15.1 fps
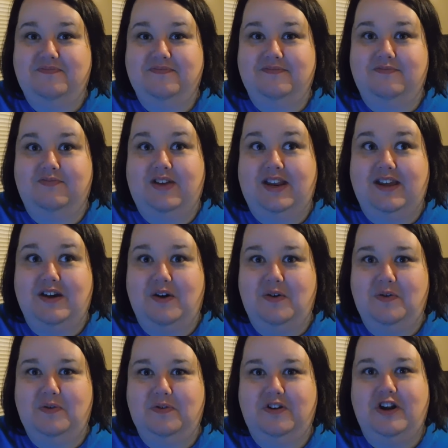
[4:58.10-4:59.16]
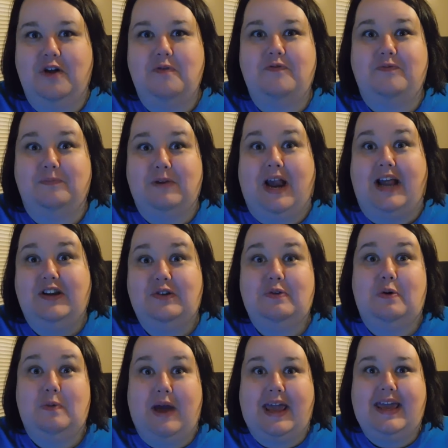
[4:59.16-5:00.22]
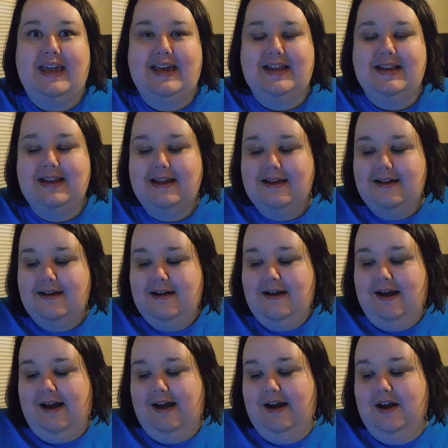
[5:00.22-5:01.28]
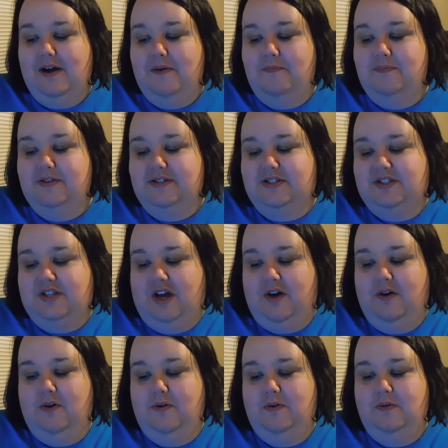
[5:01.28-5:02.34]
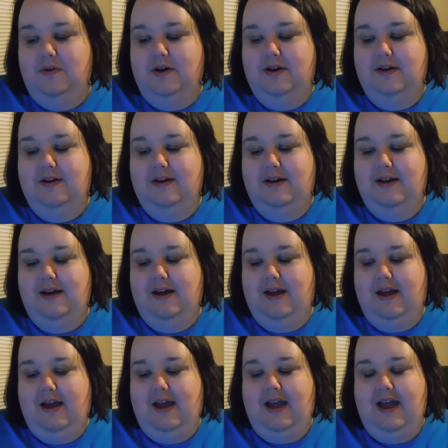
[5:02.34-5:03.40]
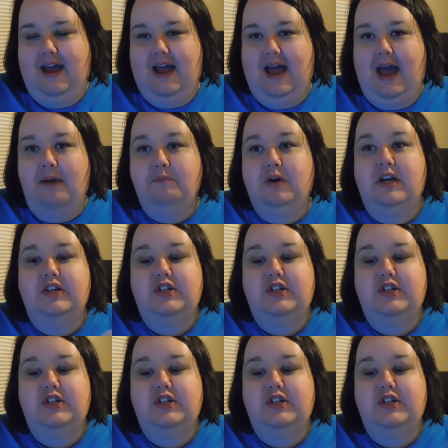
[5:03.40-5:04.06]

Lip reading: video, from when I do a weigh-in. So I'm going to